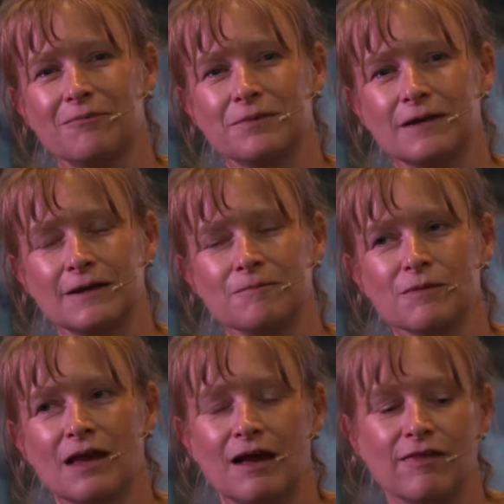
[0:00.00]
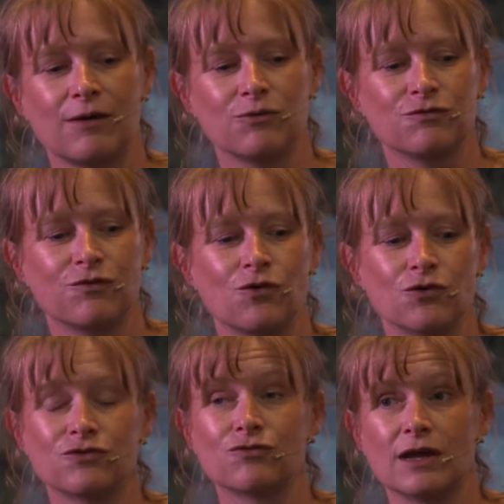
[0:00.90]
company. And that was
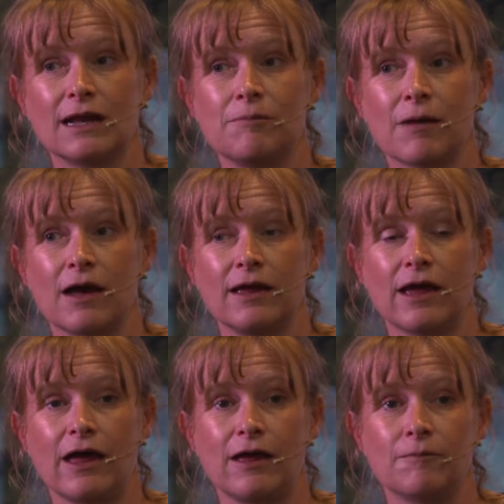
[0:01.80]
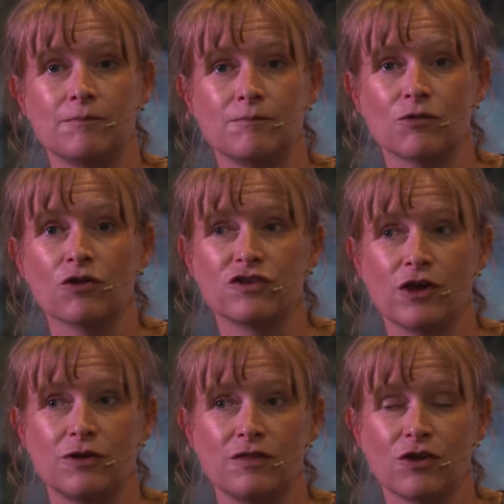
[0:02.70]
forced really by not
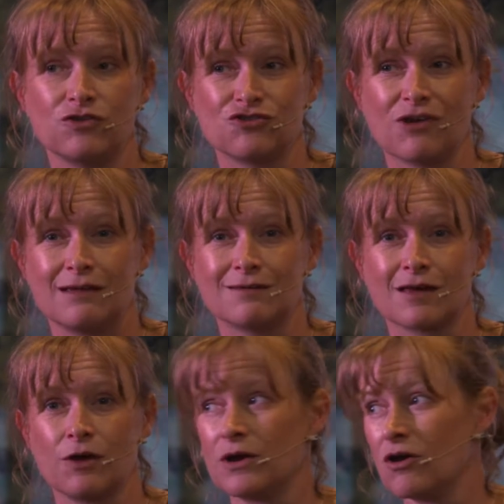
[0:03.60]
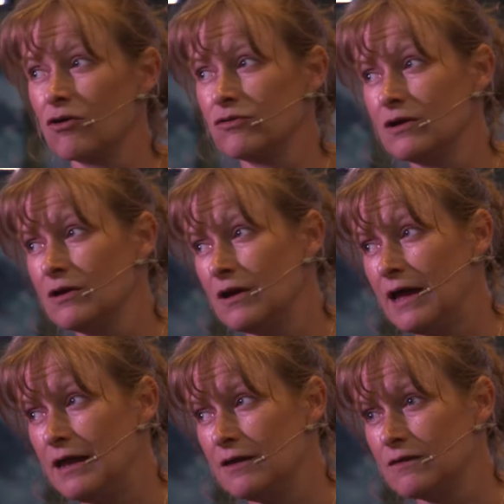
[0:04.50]
only those trends going on
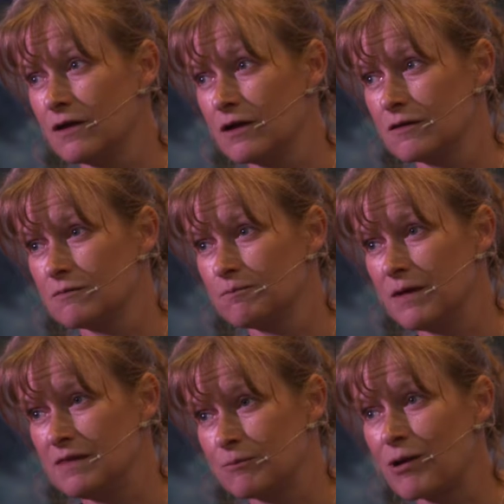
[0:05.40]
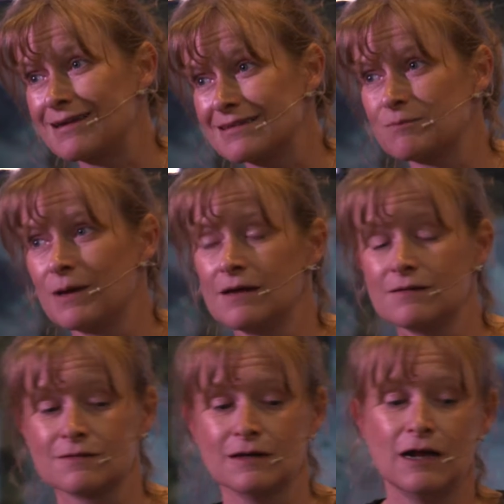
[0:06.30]
in the brand
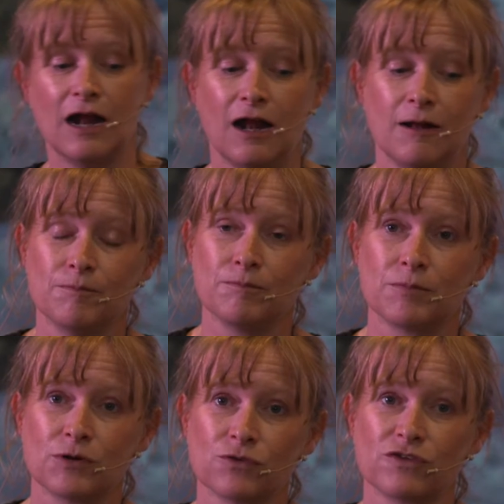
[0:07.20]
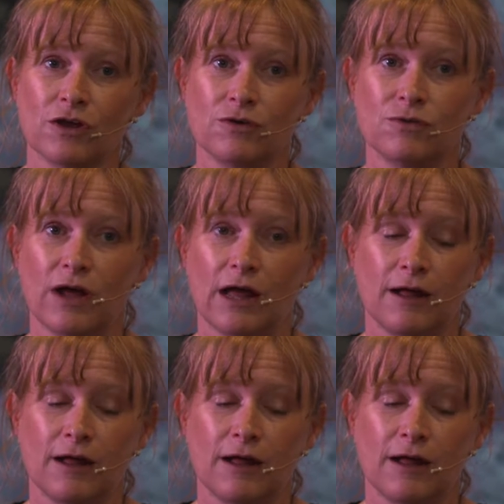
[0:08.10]
space, but also